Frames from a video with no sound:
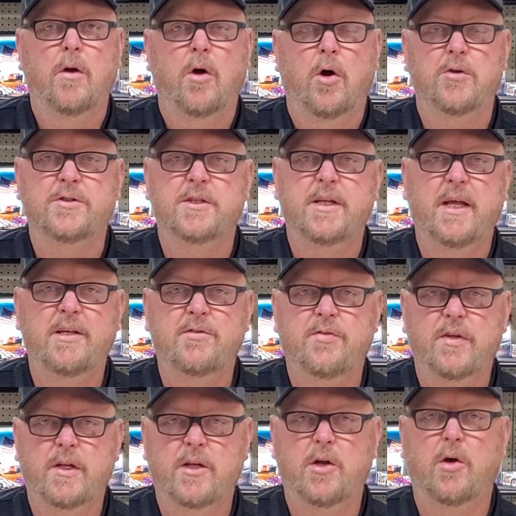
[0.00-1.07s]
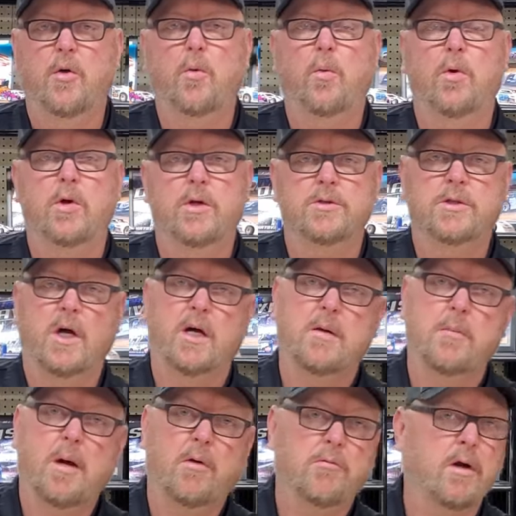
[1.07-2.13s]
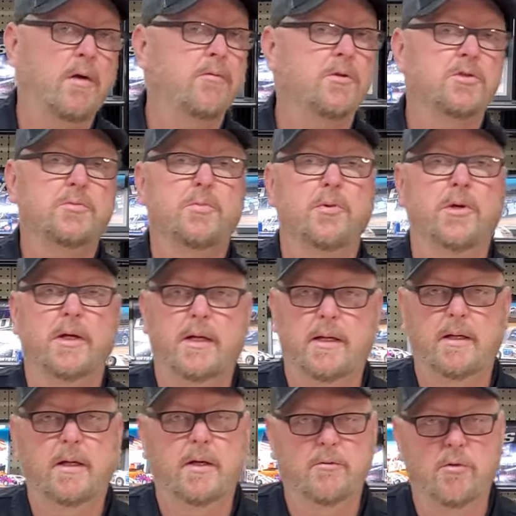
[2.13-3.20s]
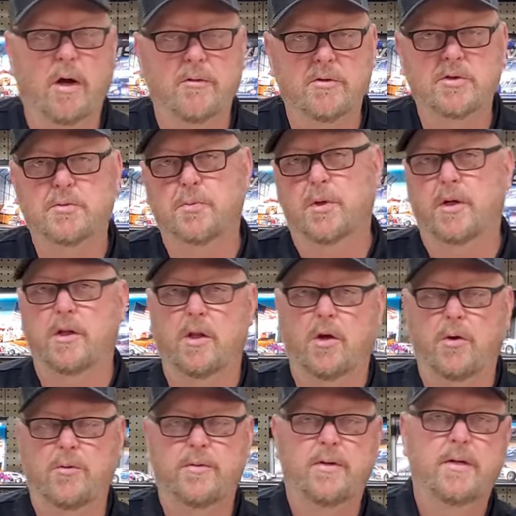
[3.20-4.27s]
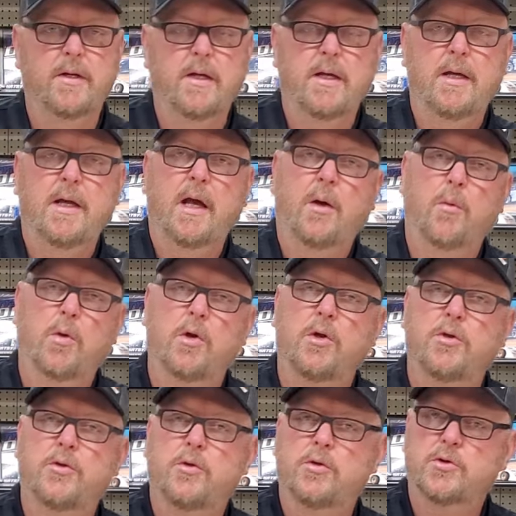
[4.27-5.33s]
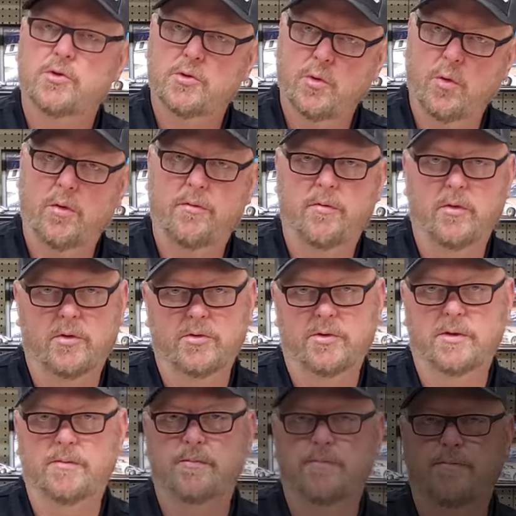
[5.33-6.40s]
On today's video, we're going to talk about right rear spring and right rear spring load, and we're going to do a short version.